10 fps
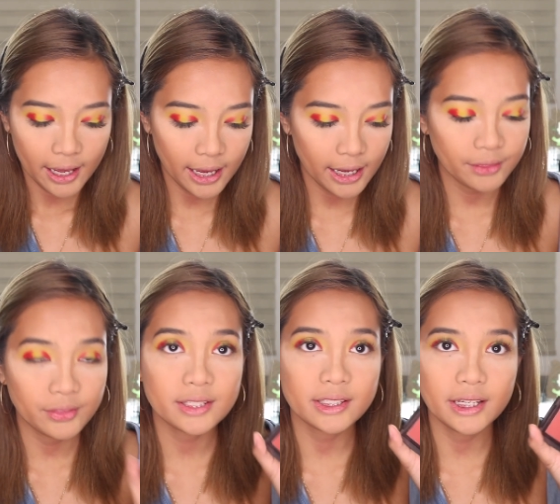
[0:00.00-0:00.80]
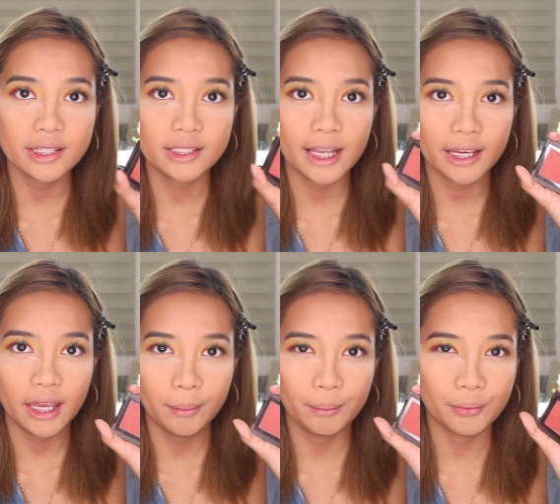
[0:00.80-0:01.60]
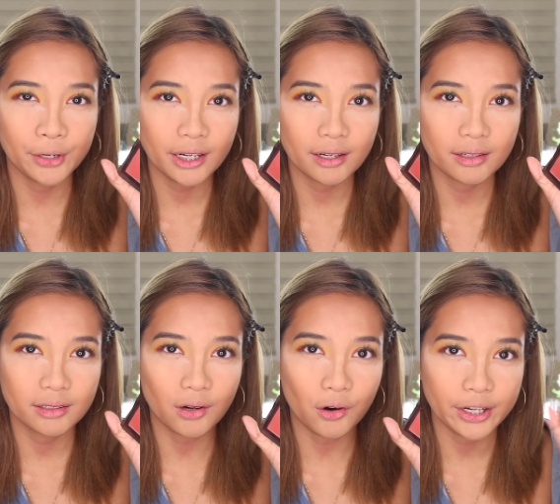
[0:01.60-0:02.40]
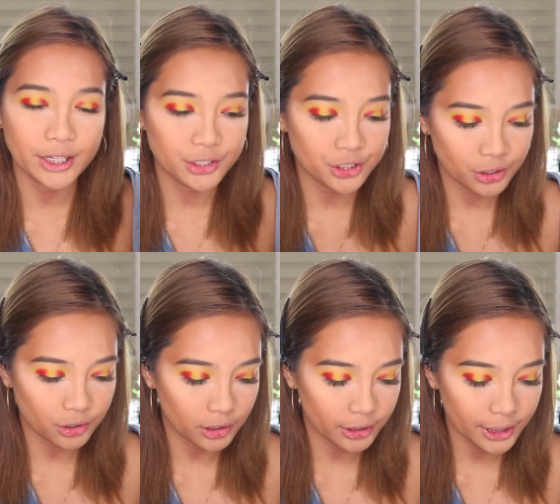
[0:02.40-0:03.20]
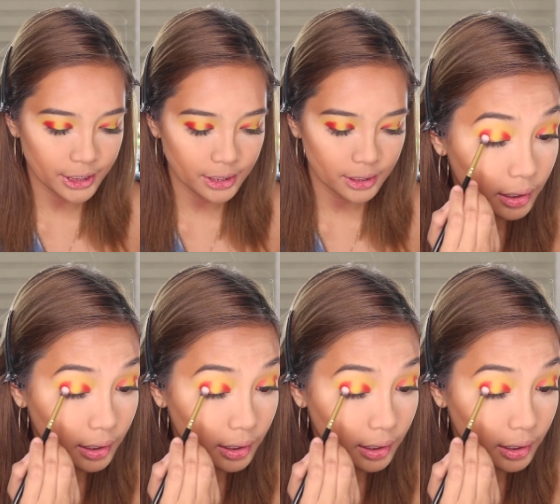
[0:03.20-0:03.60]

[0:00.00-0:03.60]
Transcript: And this is like a brick orange color.